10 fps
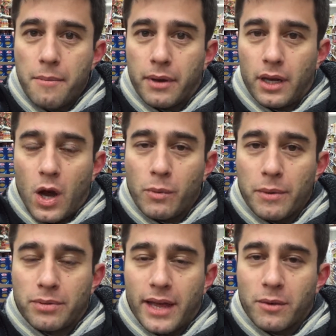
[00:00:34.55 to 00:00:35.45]
But I'll
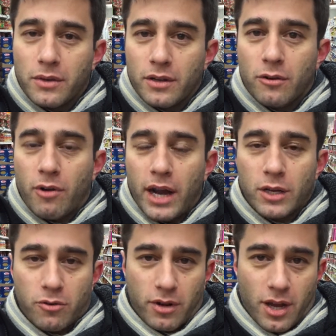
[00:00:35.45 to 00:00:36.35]
be playing with a
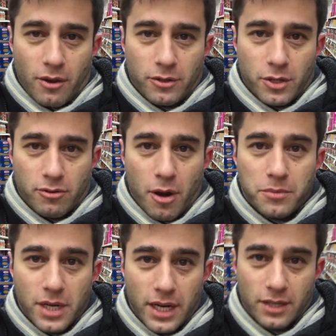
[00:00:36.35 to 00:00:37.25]
great trio
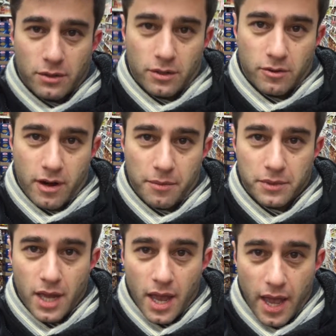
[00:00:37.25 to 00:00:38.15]
Jerome Jennings on the
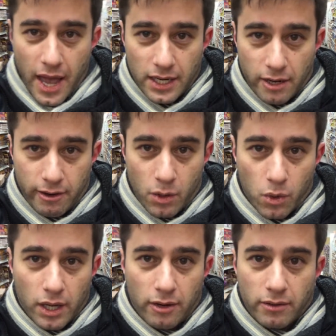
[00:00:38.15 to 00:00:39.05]
drums and Eric
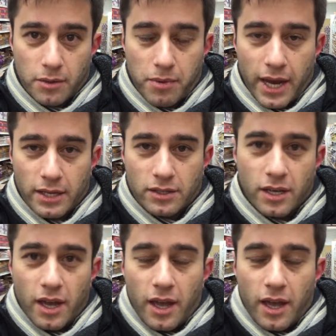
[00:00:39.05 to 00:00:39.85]
Wheeler on the bass.